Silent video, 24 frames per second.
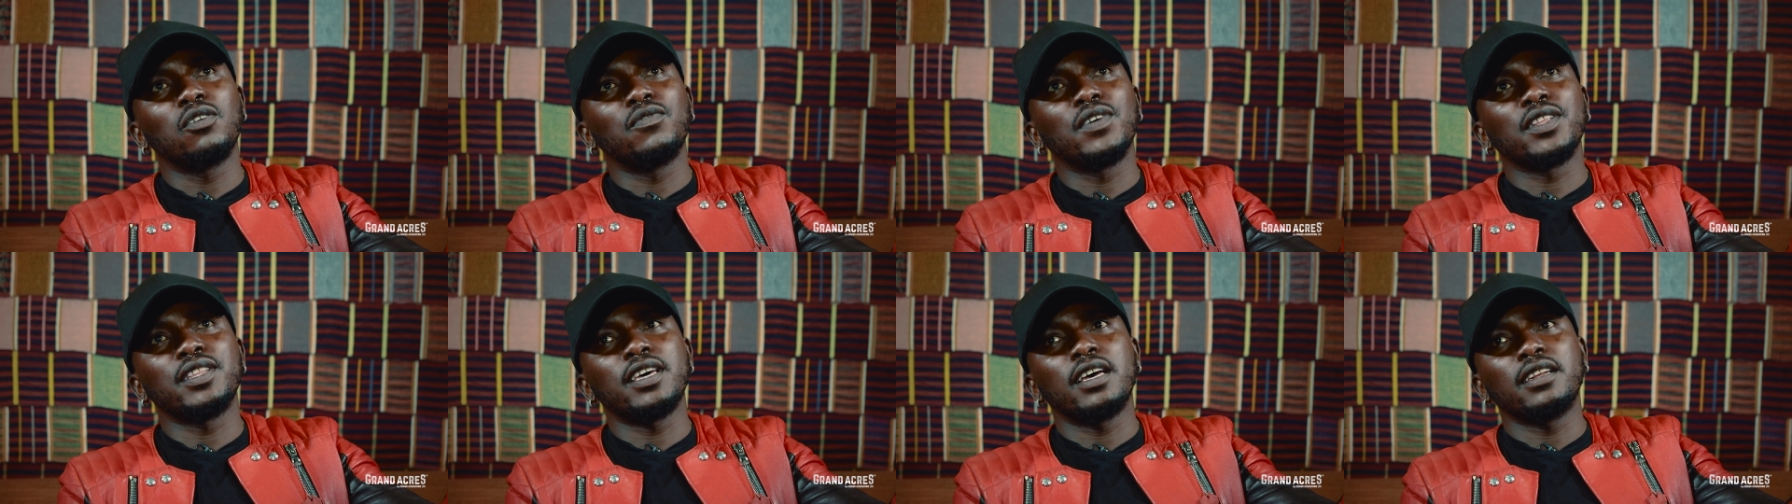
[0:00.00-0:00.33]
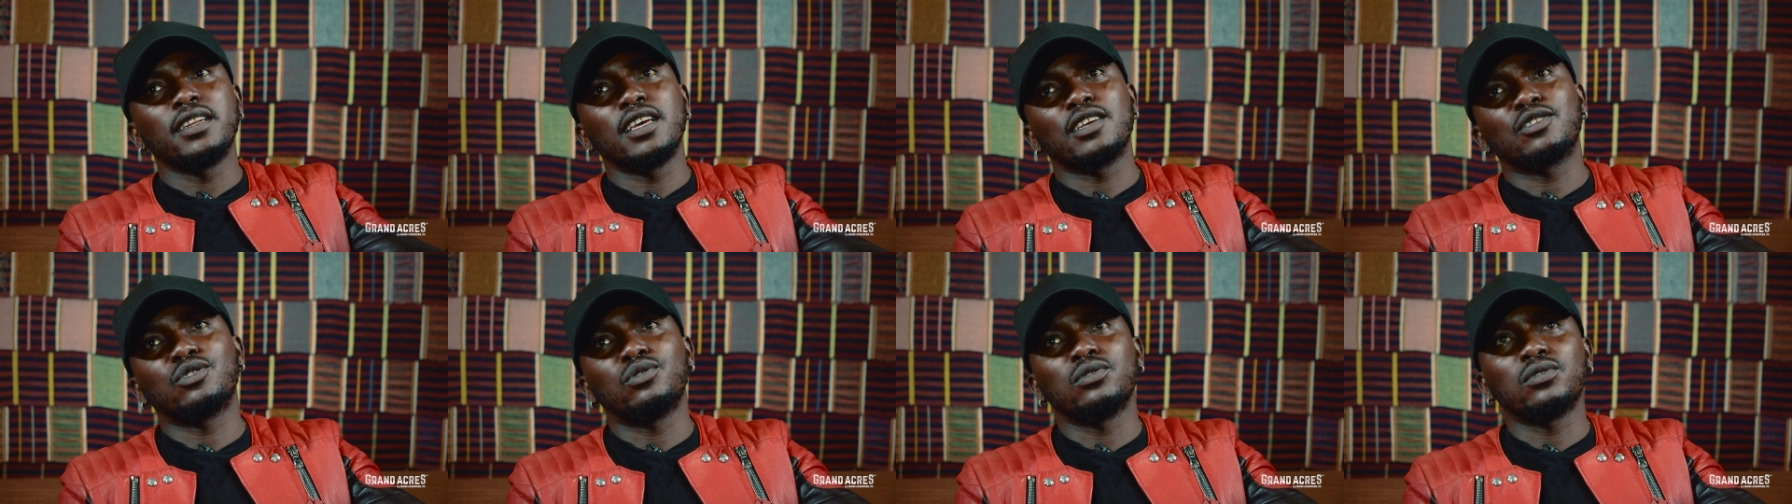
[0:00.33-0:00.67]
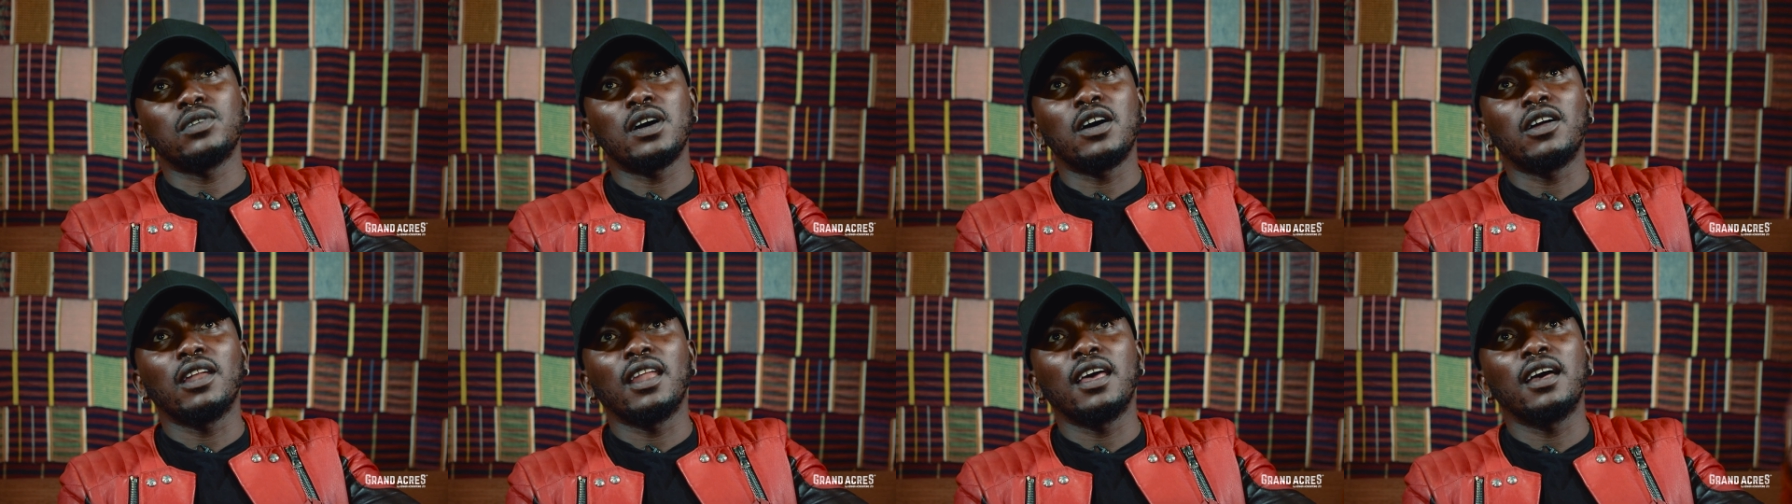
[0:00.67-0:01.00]
over there next
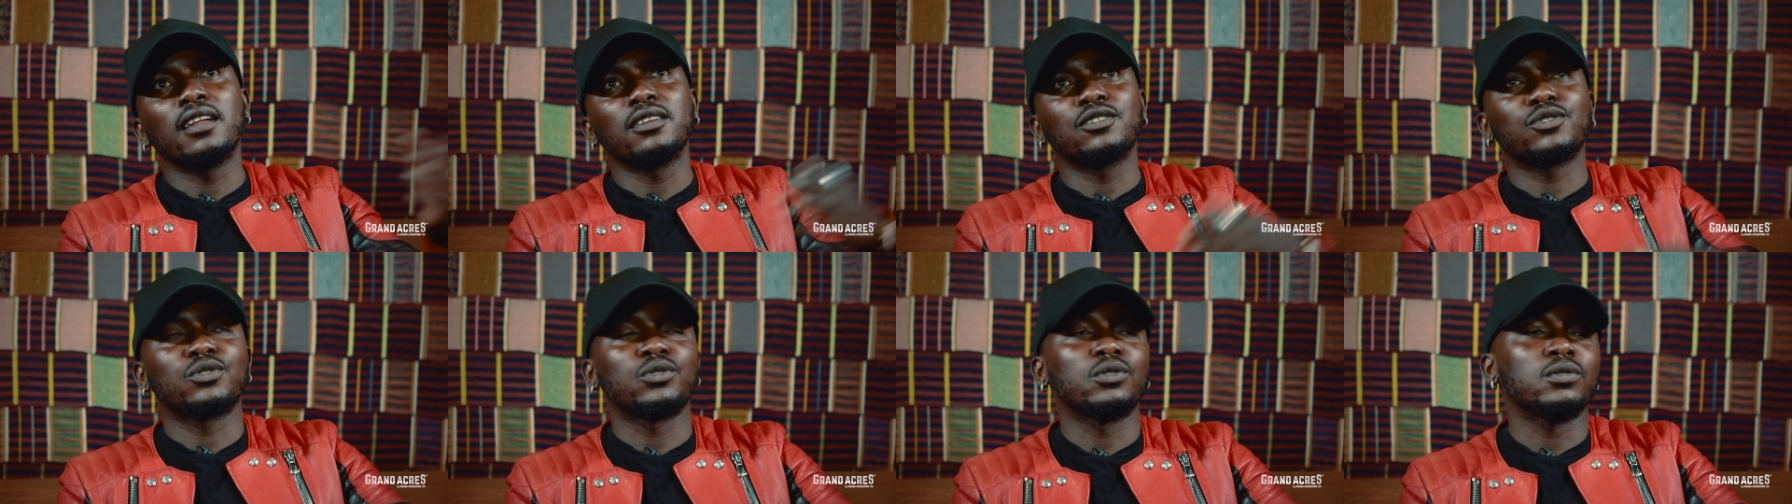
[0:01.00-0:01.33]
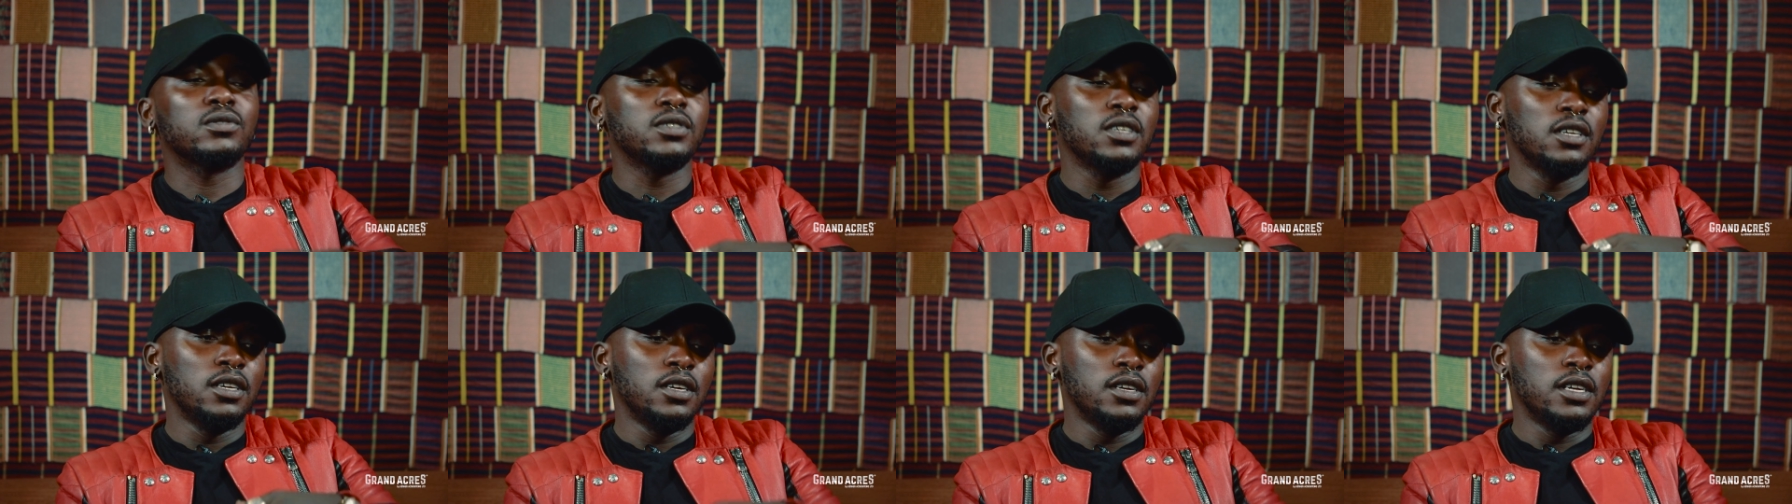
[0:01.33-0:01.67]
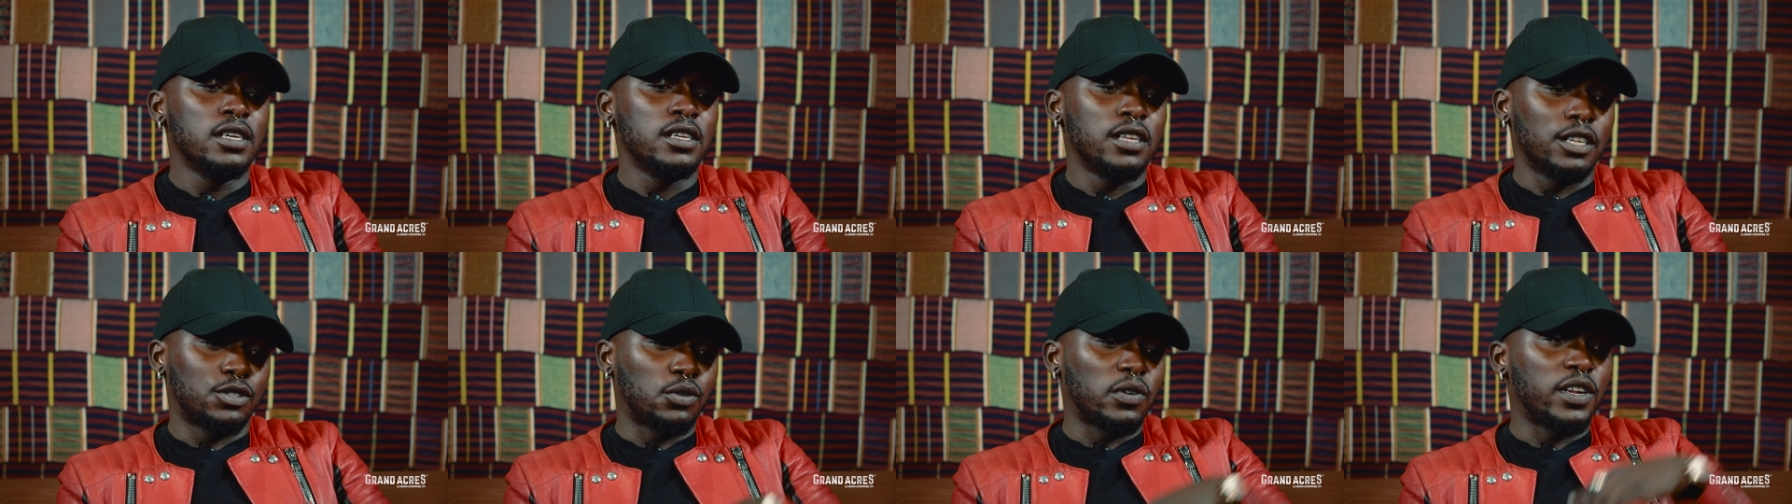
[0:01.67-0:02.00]
to our land. So
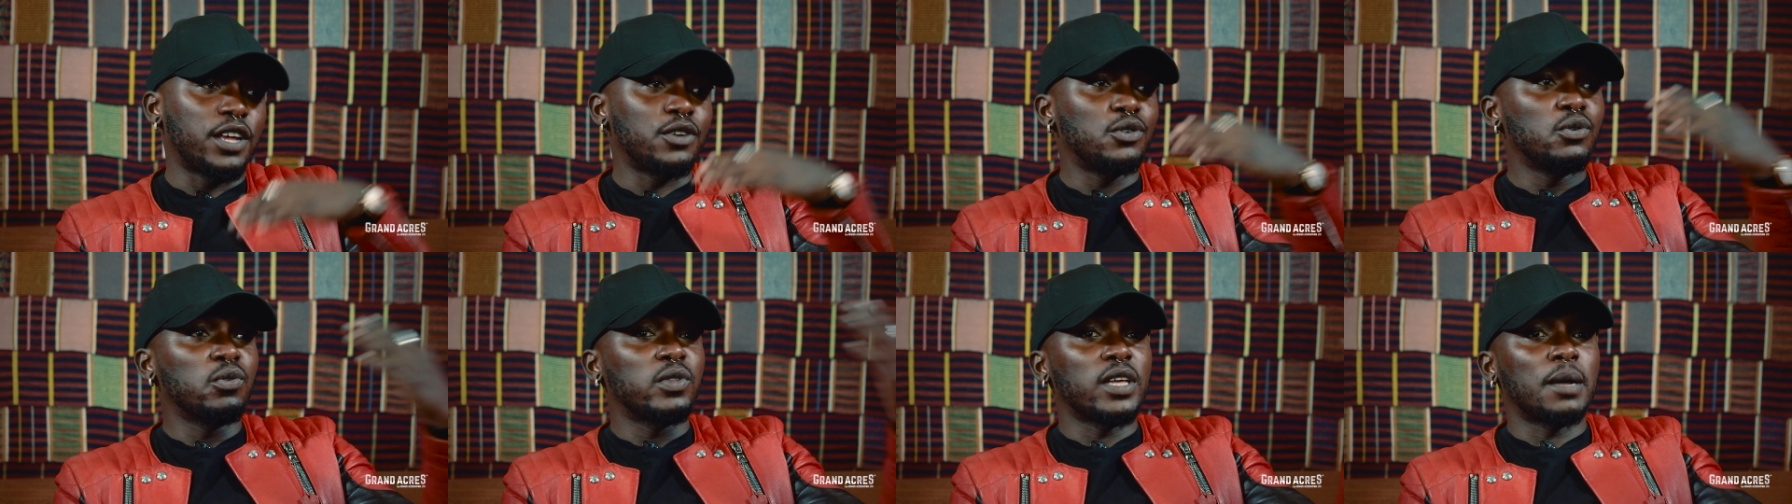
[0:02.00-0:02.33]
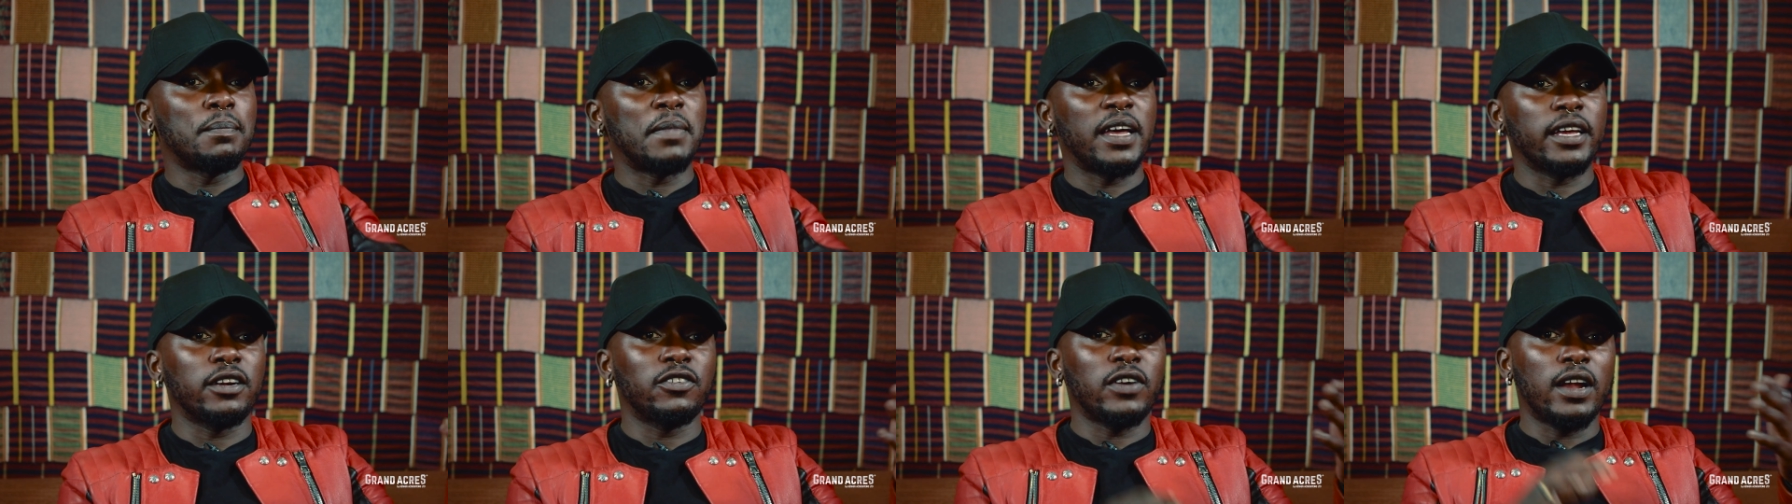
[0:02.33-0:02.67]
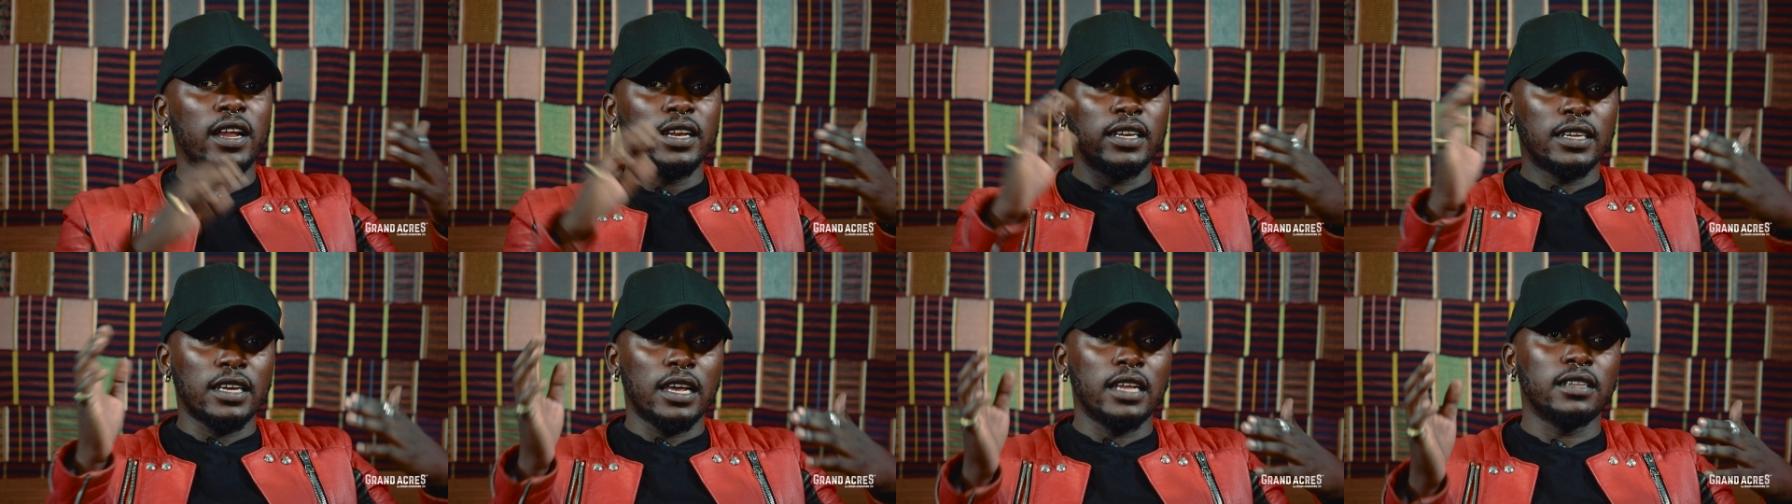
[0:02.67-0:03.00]
that's when I knew that my
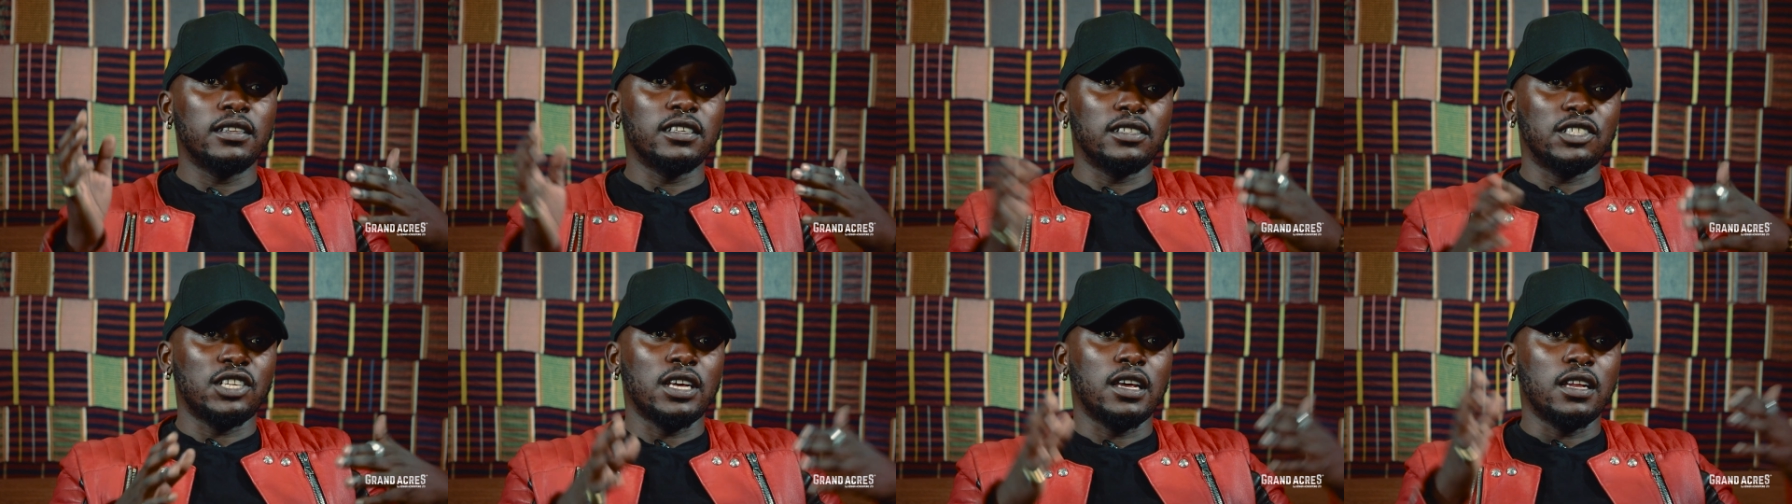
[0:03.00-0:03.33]
granddad